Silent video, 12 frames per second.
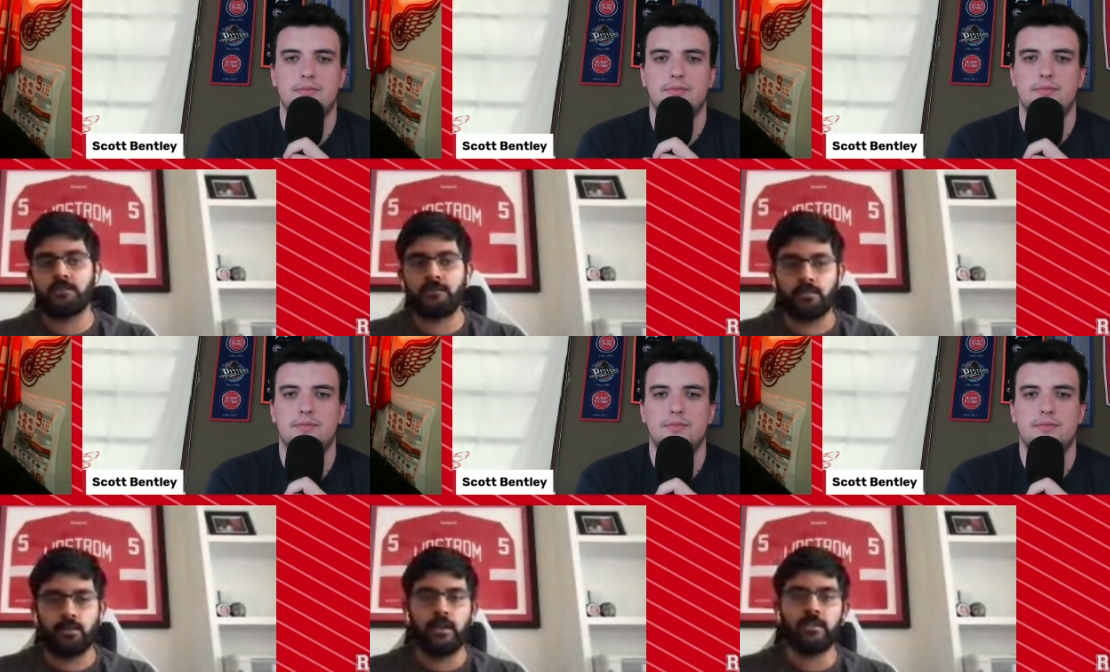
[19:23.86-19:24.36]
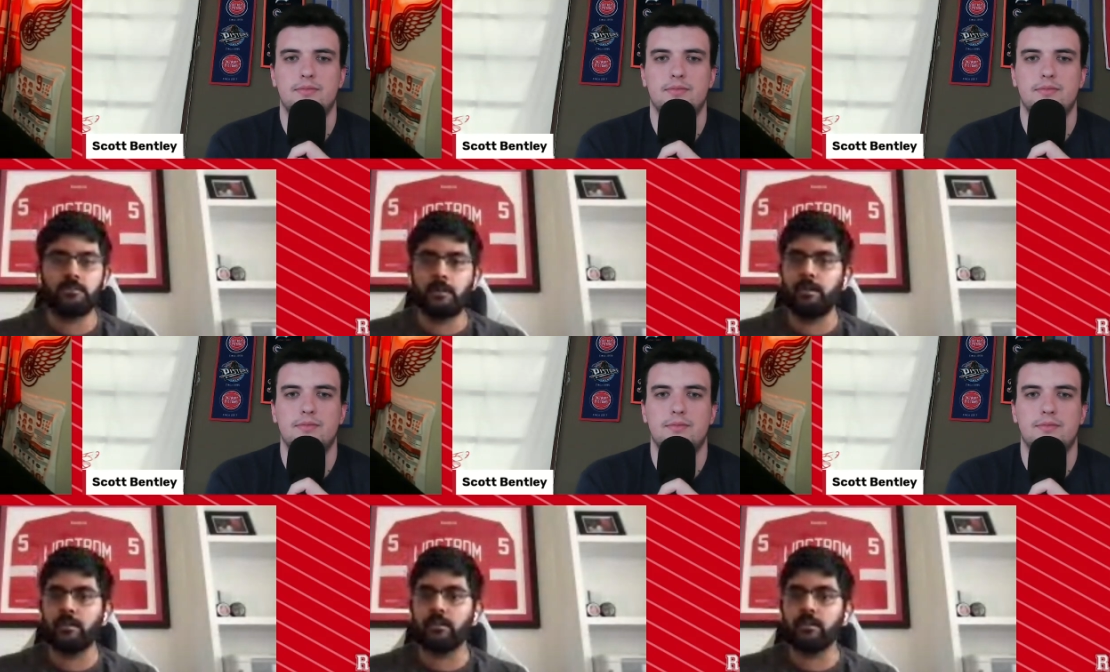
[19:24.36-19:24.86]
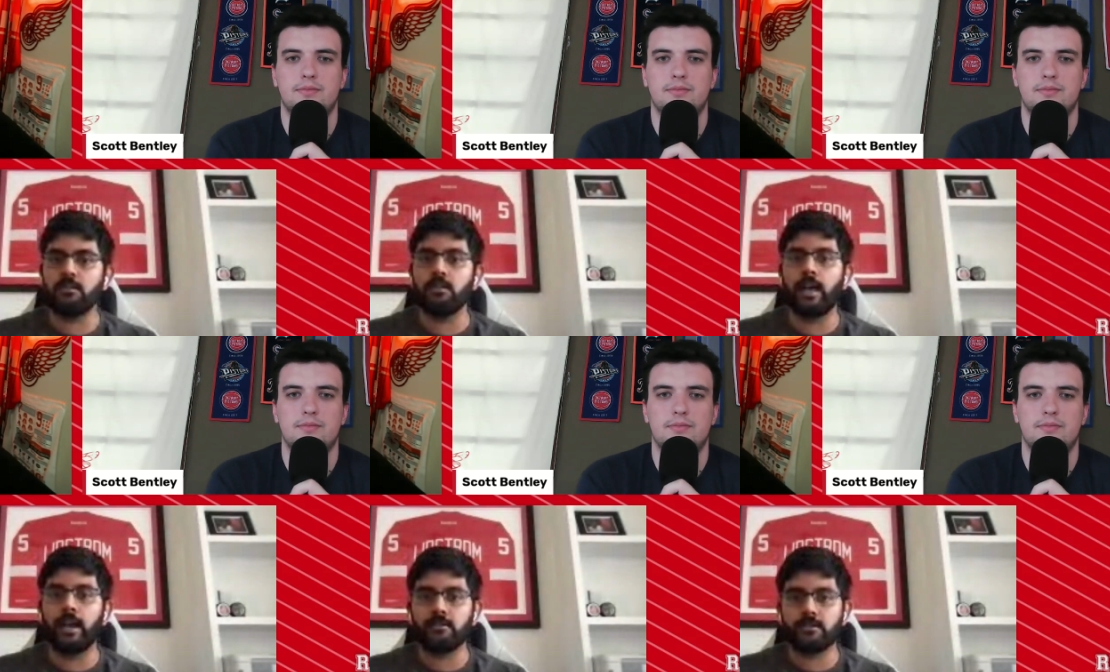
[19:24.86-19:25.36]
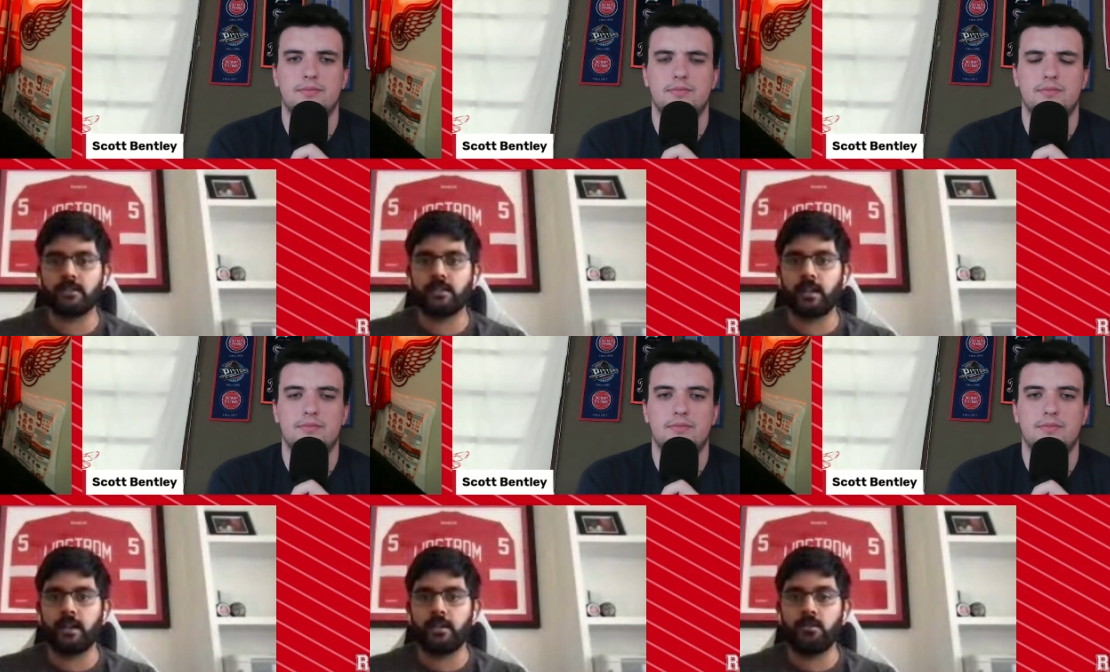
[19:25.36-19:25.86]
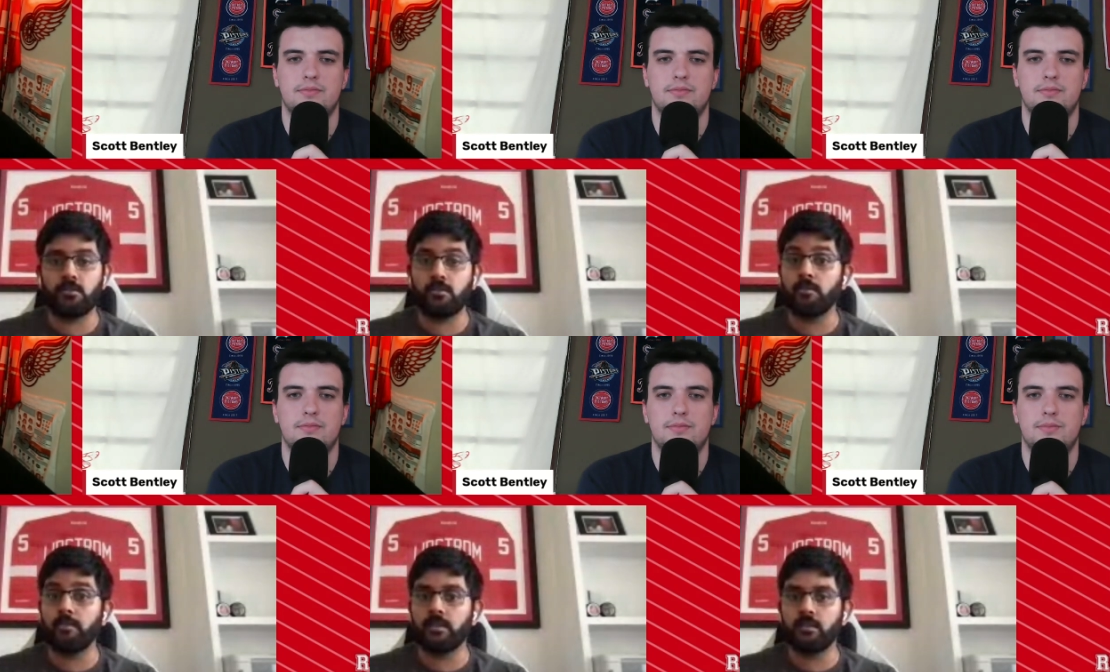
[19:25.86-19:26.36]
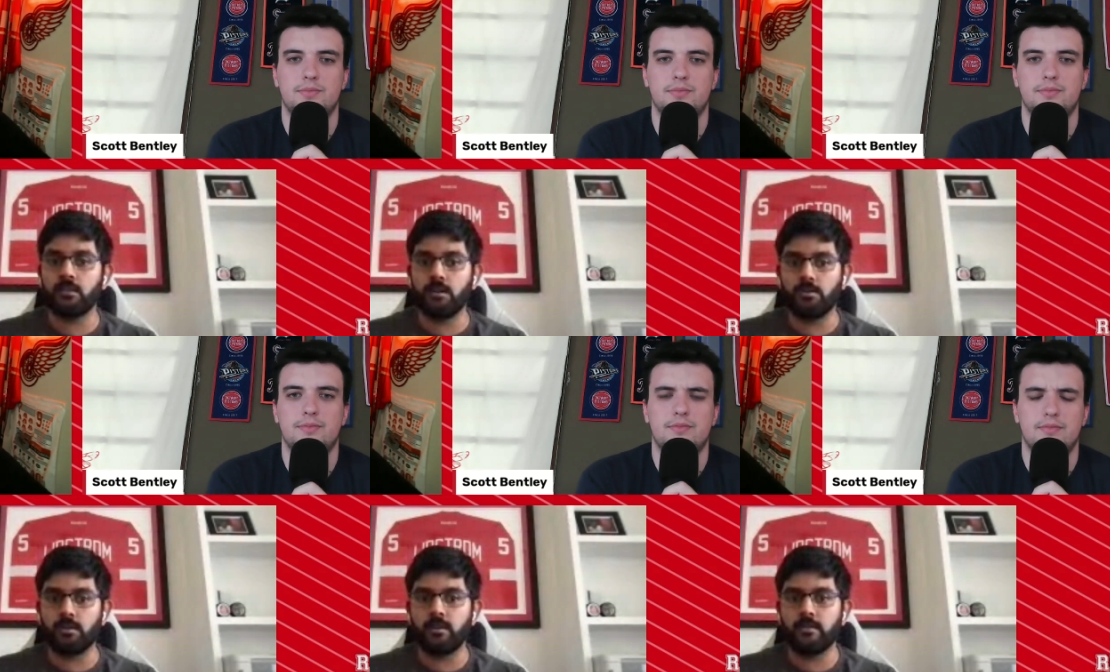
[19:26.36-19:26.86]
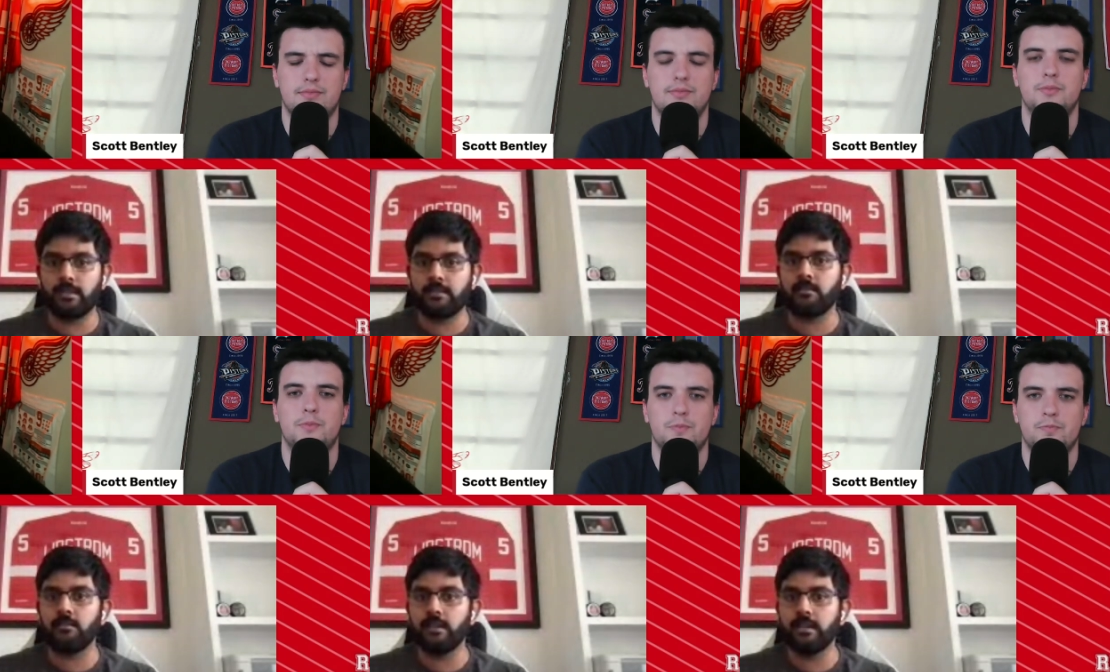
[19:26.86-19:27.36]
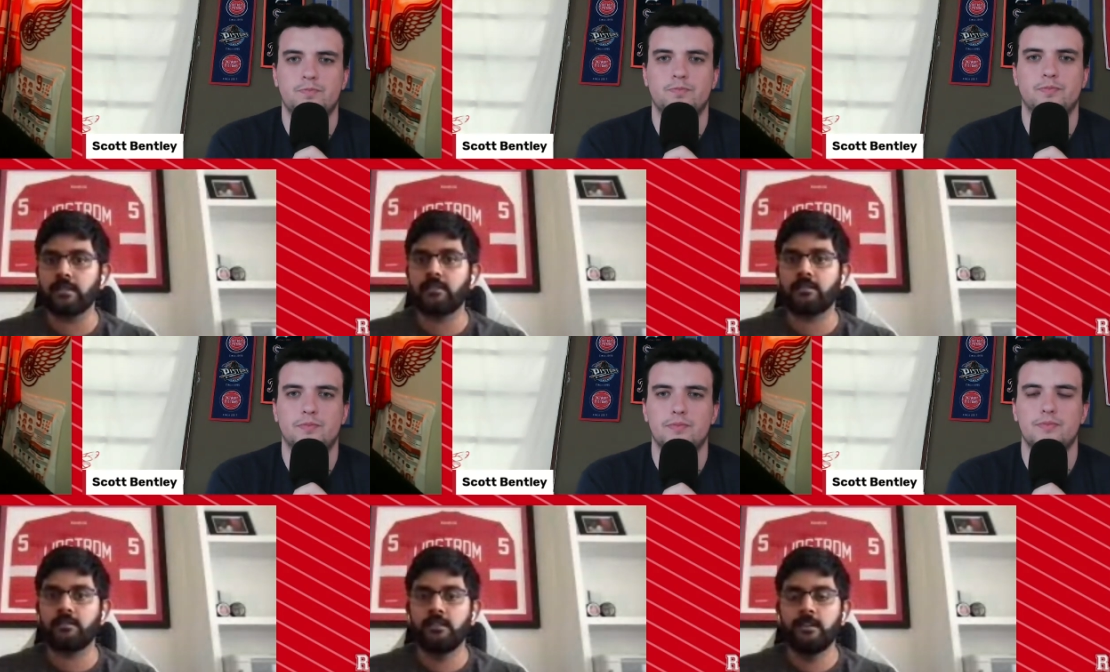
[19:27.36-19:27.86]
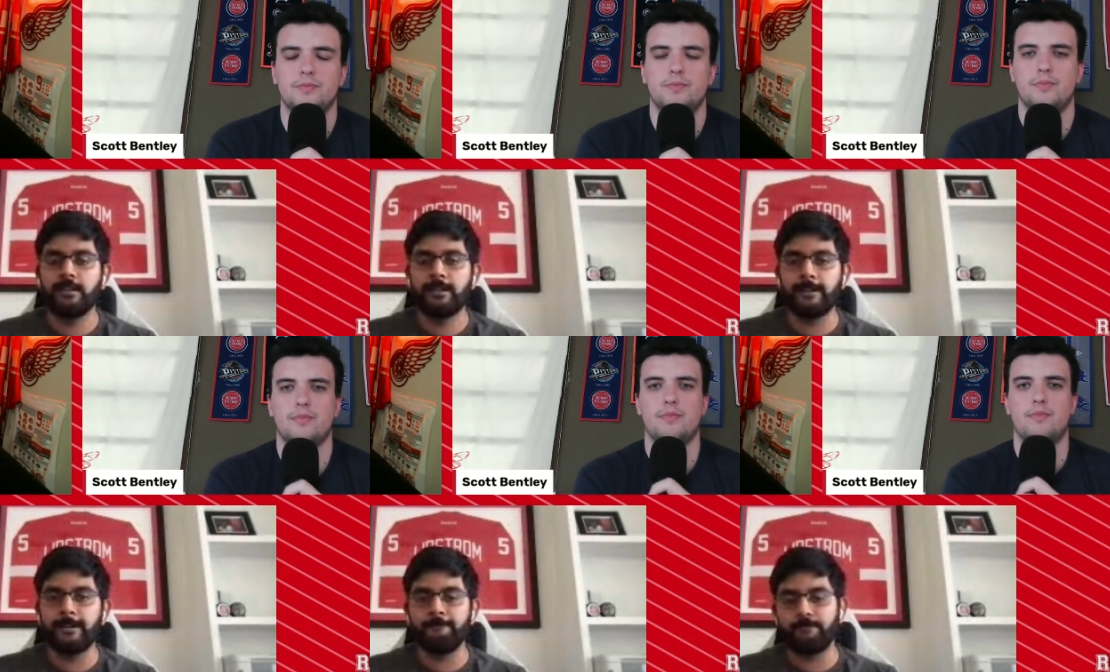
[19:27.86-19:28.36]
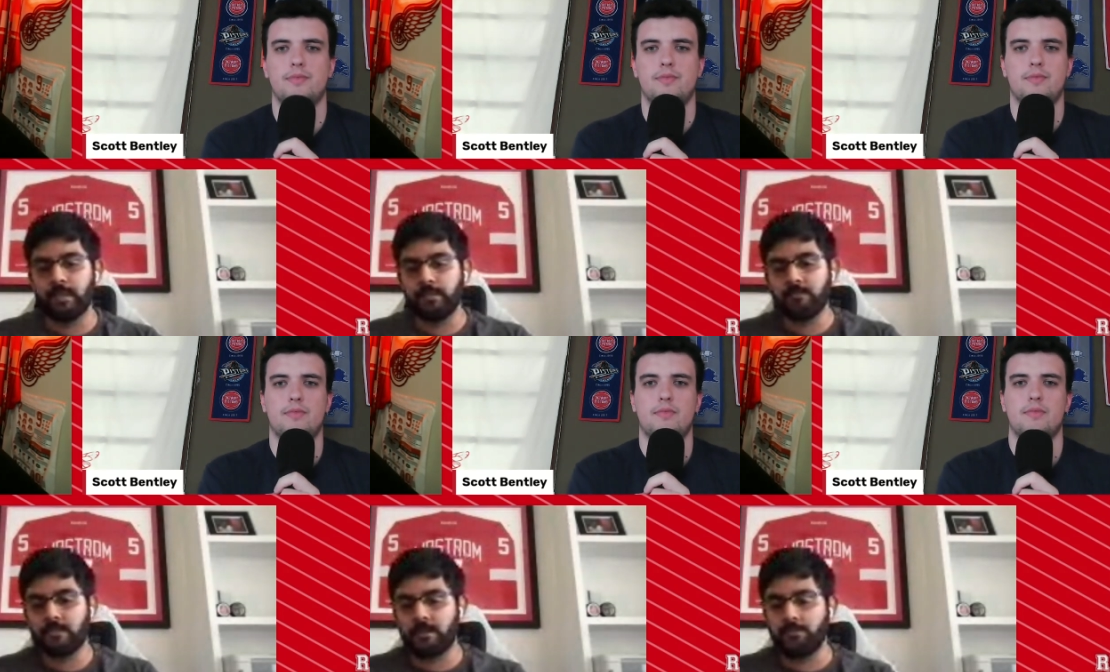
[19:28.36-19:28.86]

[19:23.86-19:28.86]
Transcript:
Speaker 1: for why he's maybe a little outside or a little bit lower on these lists um, than some would